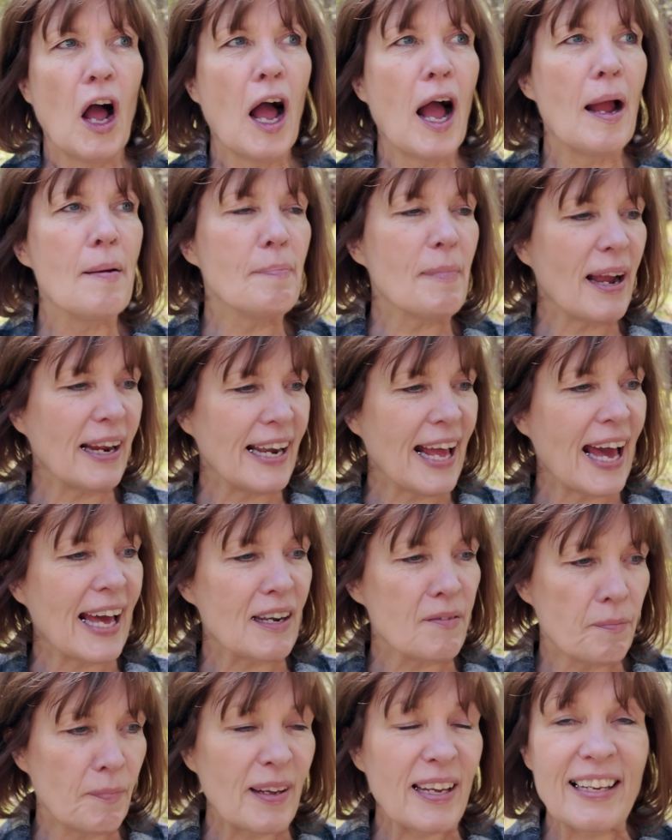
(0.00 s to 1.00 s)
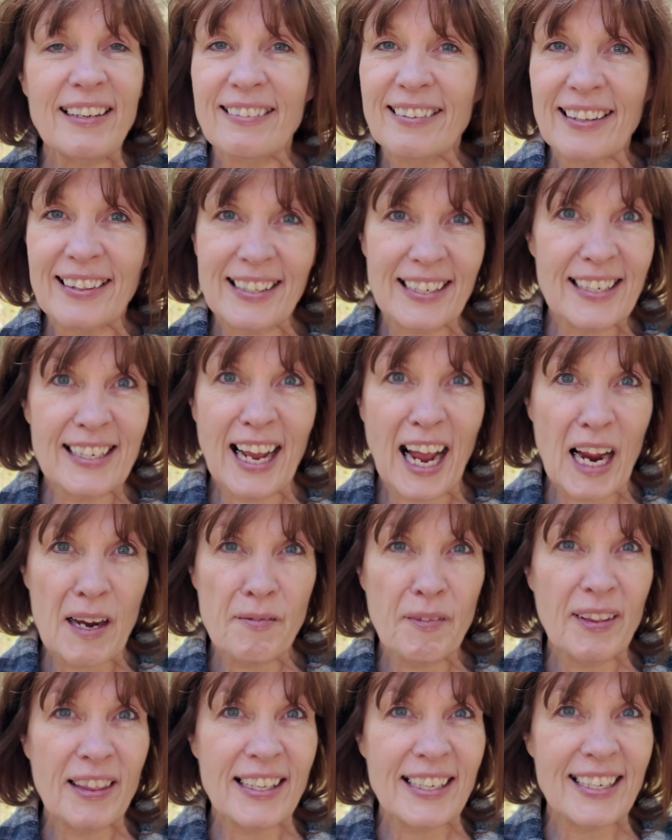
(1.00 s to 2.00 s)
I might have had peace at the
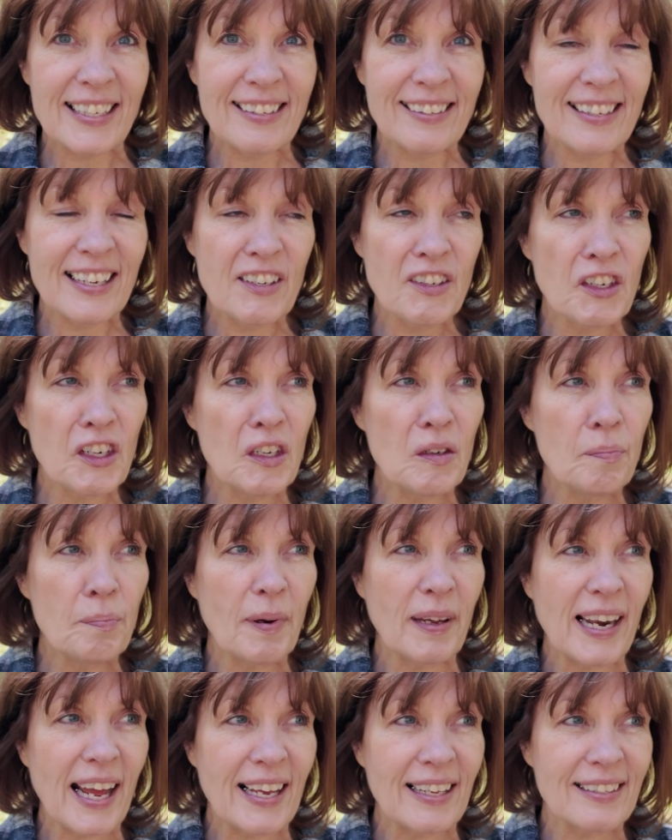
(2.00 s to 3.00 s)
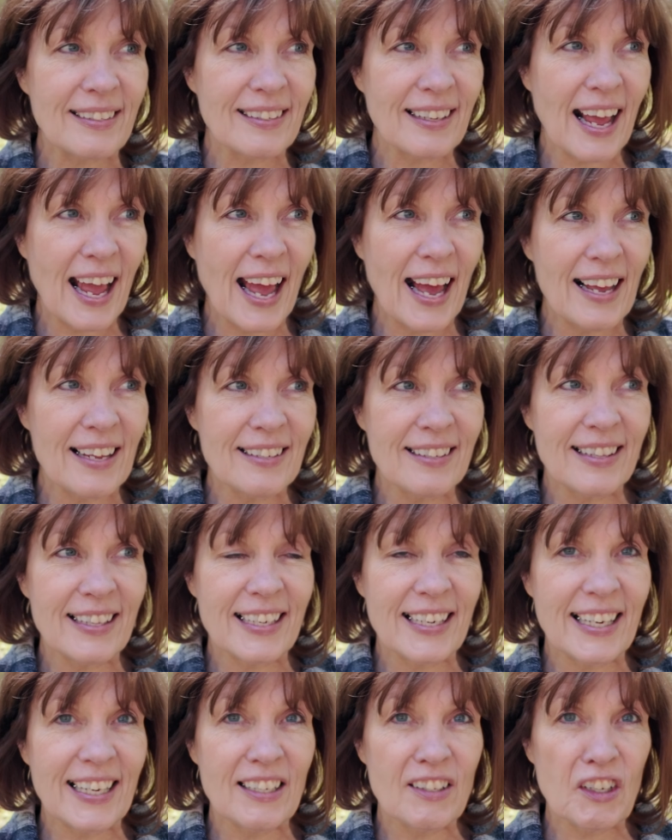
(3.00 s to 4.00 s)
time of the decision, but as as the
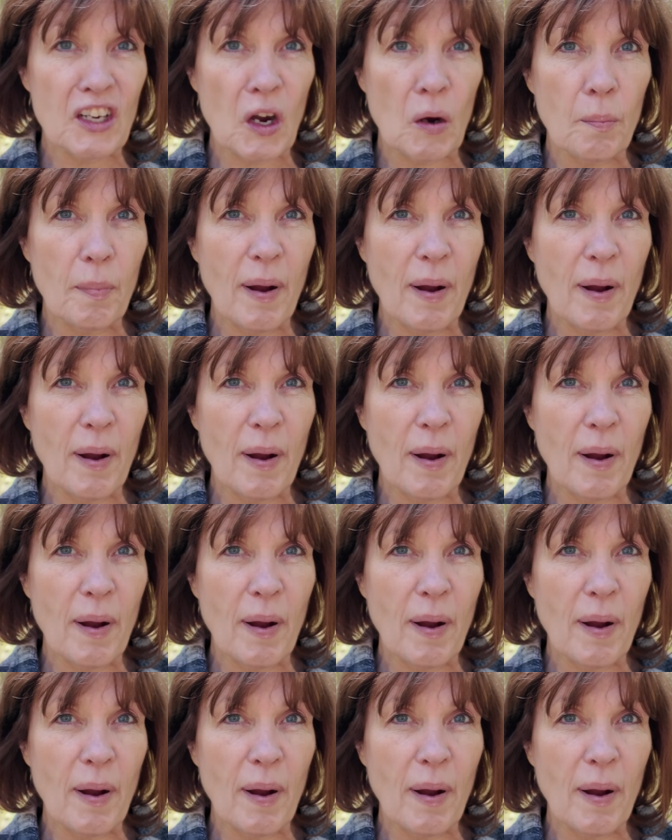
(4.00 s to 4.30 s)
days go